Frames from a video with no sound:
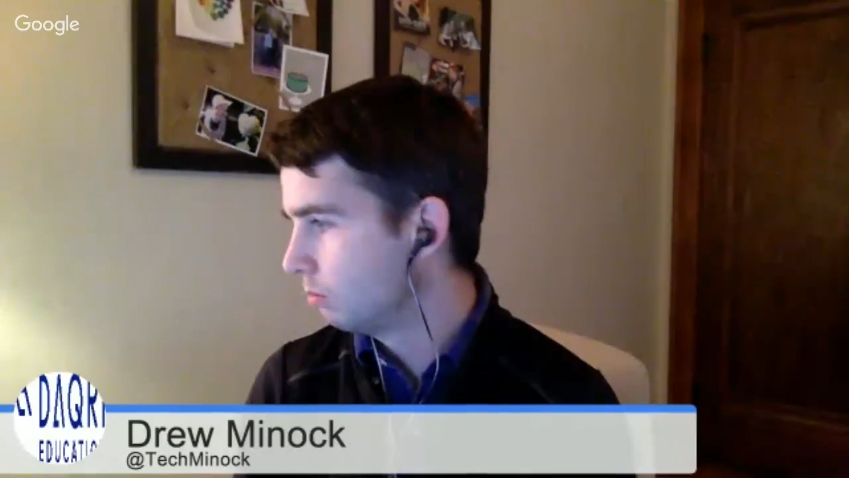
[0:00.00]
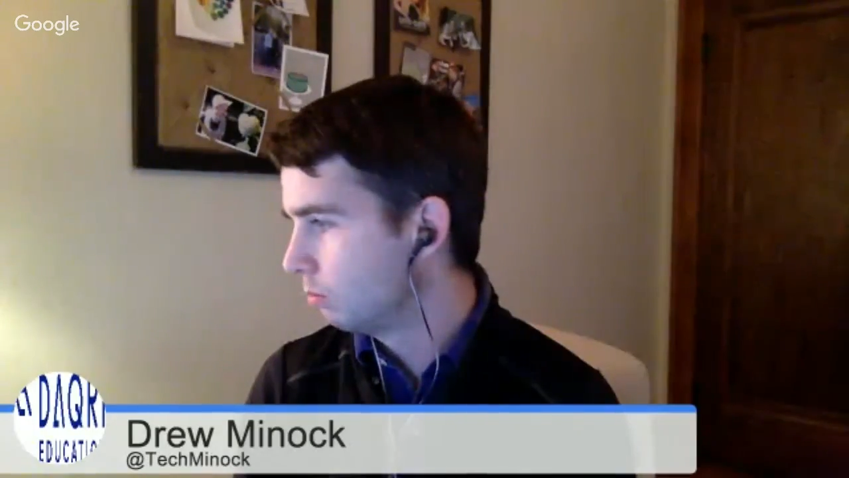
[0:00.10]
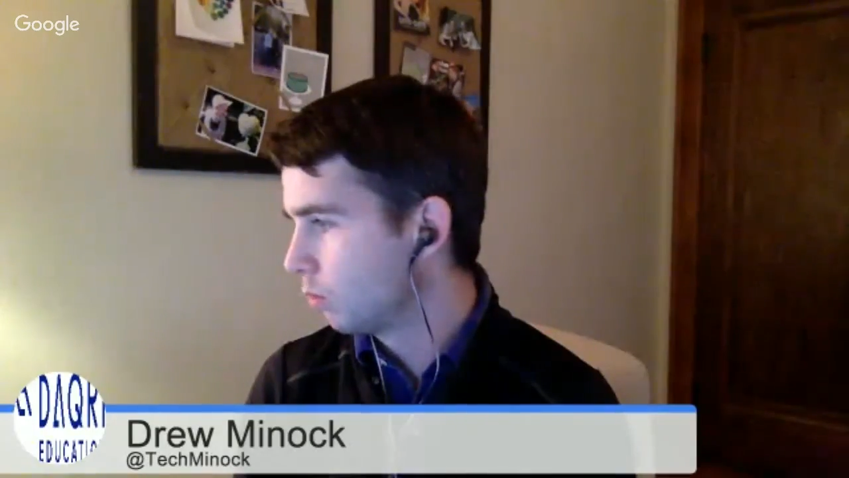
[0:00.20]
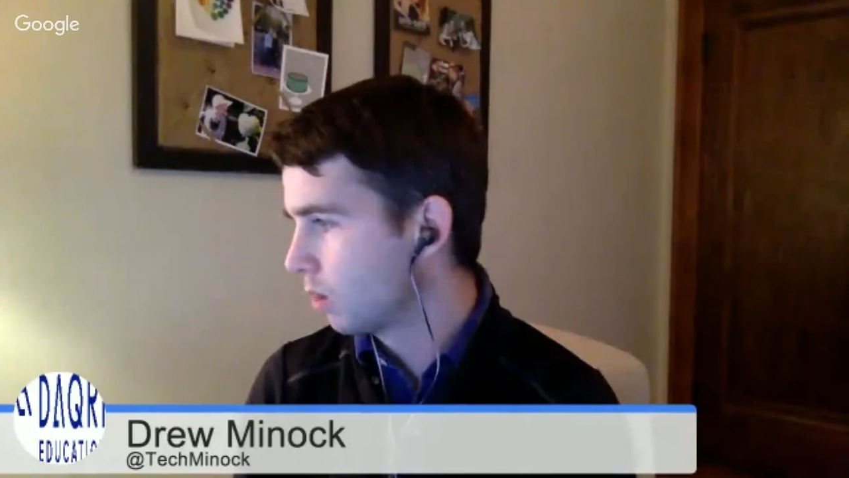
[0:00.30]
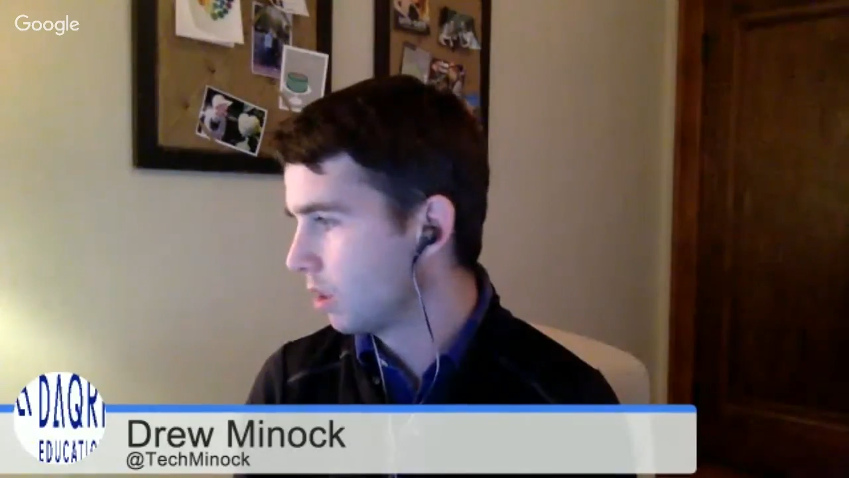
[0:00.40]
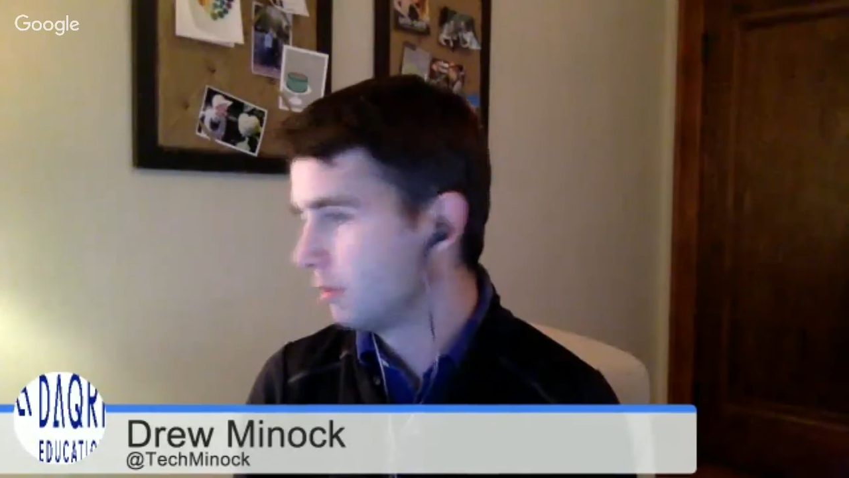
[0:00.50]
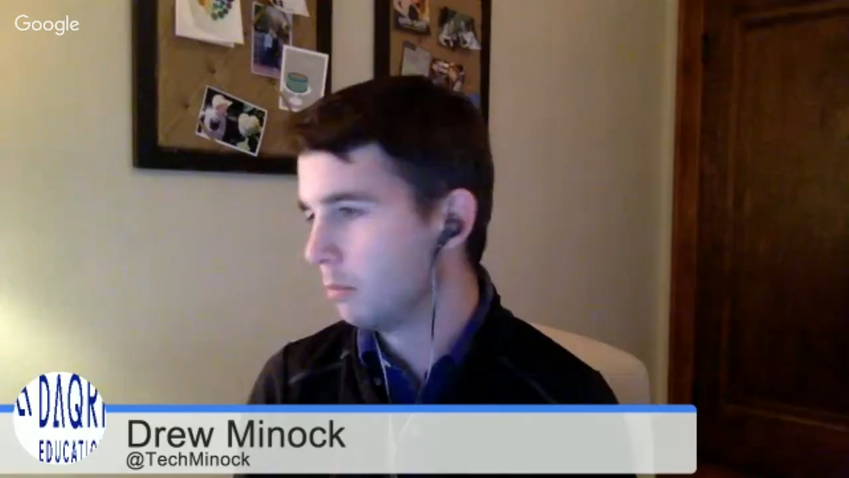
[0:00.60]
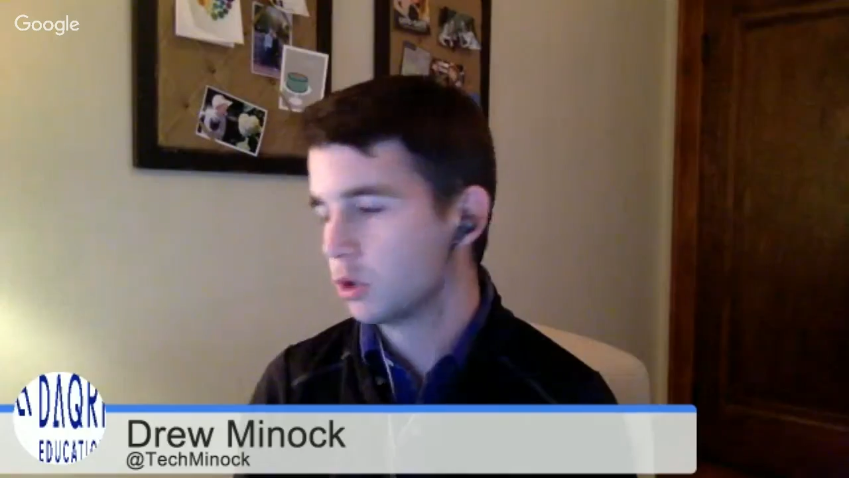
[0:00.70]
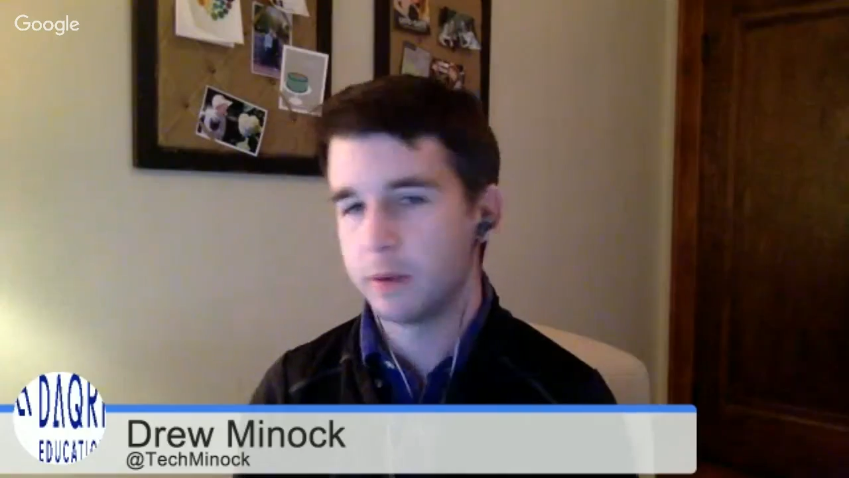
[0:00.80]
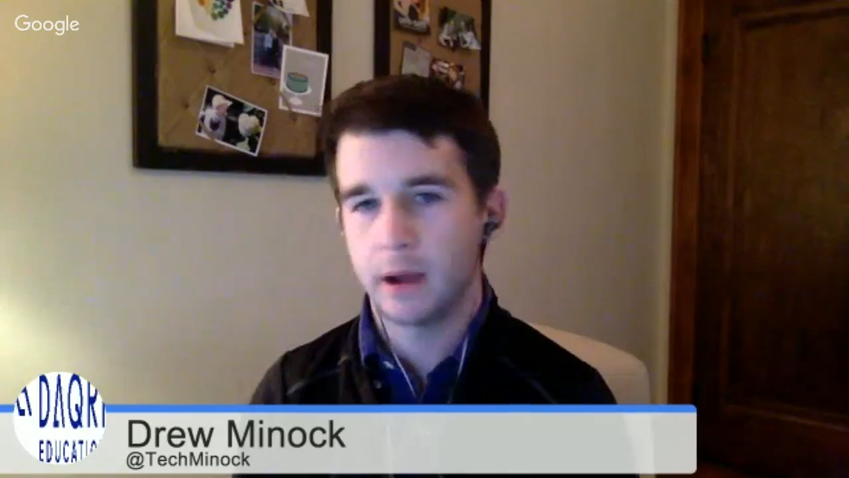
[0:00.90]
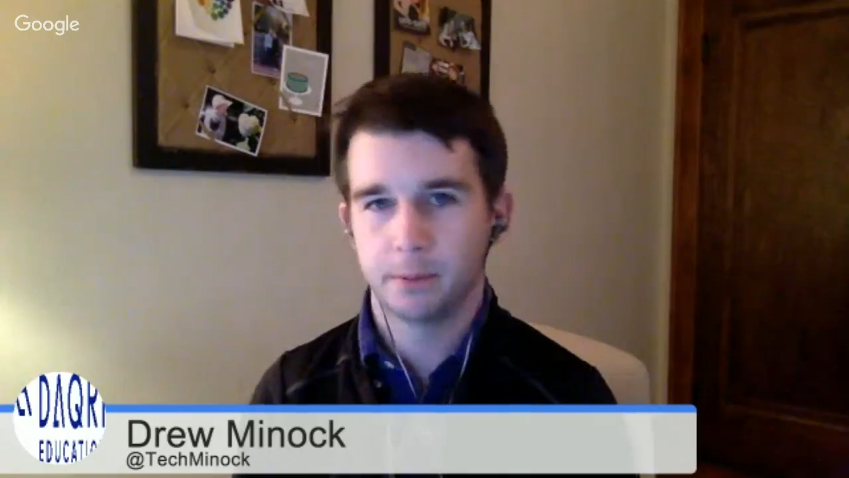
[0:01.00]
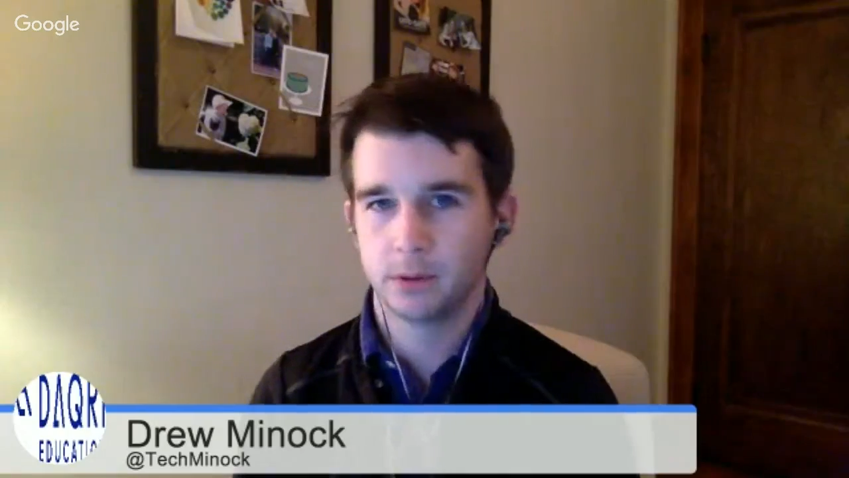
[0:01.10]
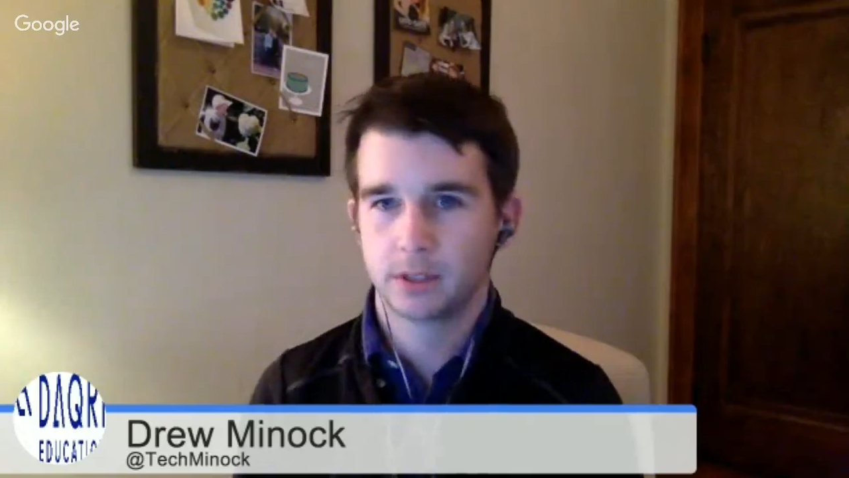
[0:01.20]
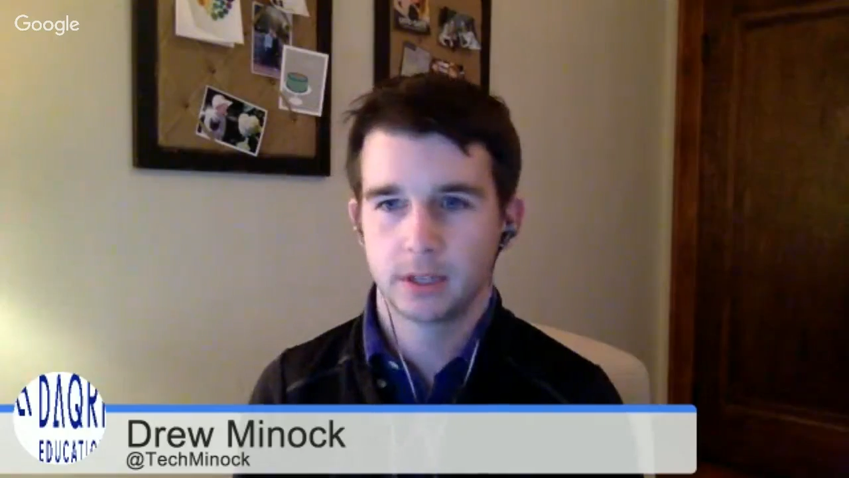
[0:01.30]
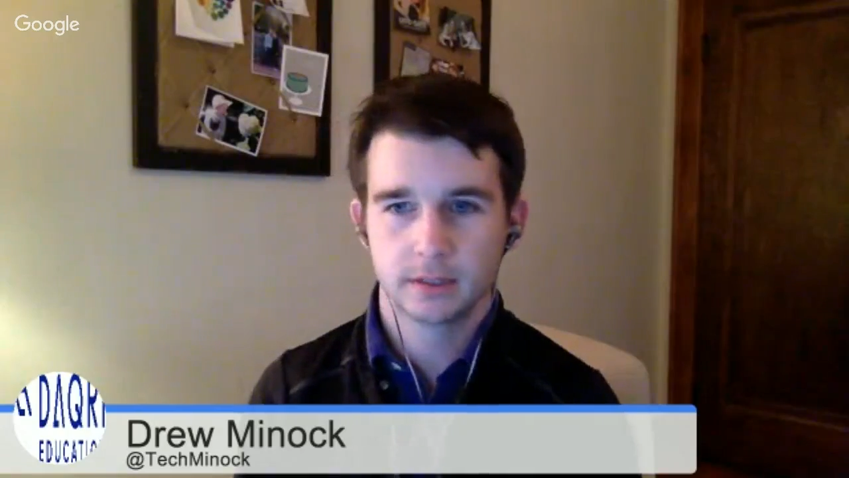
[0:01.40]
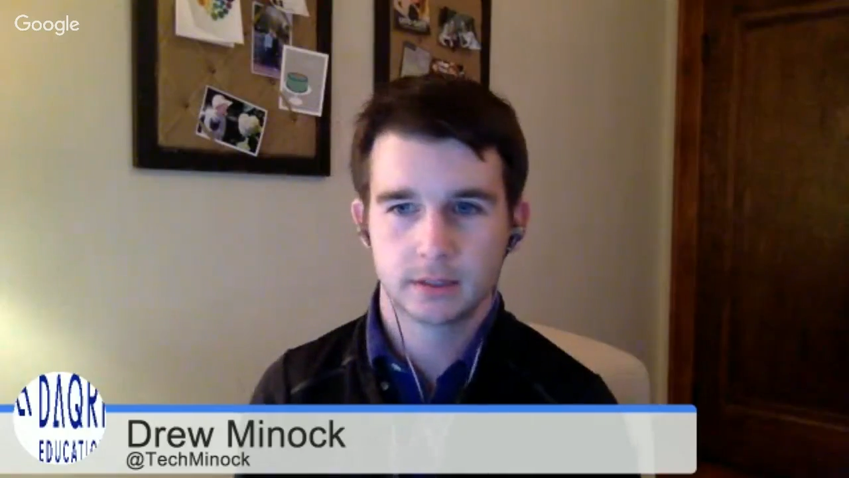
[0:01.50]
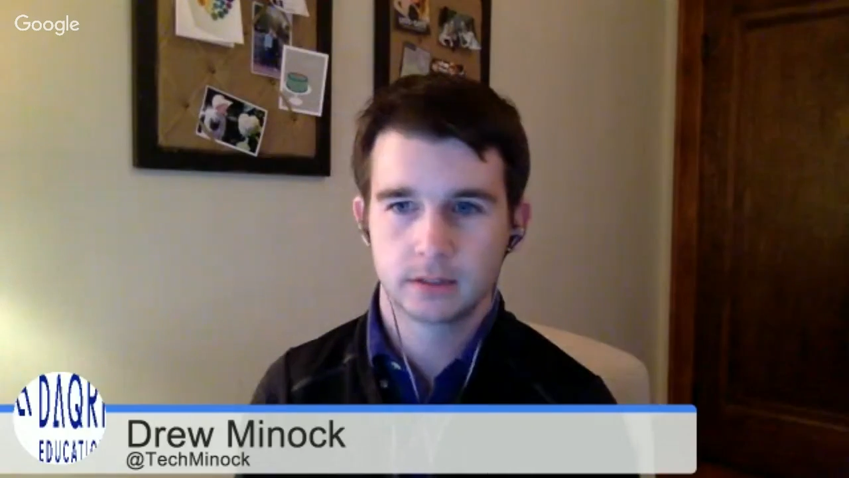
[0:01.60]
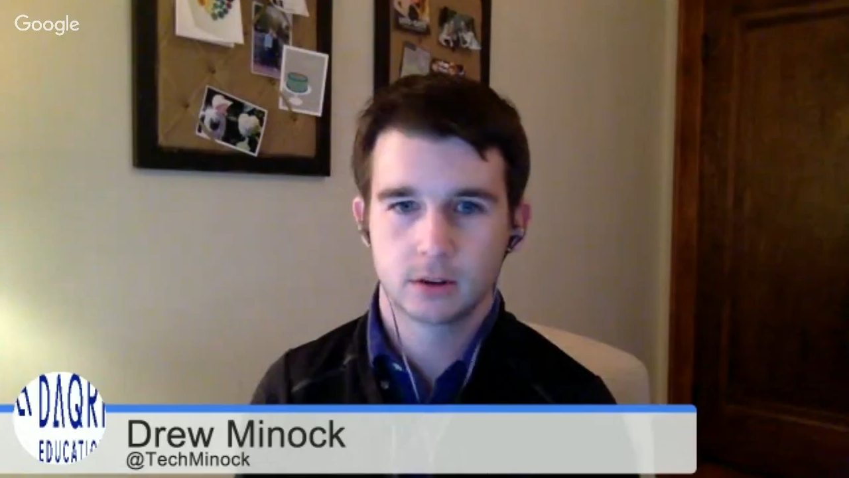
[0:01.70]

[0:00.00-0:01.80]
one of the most popular things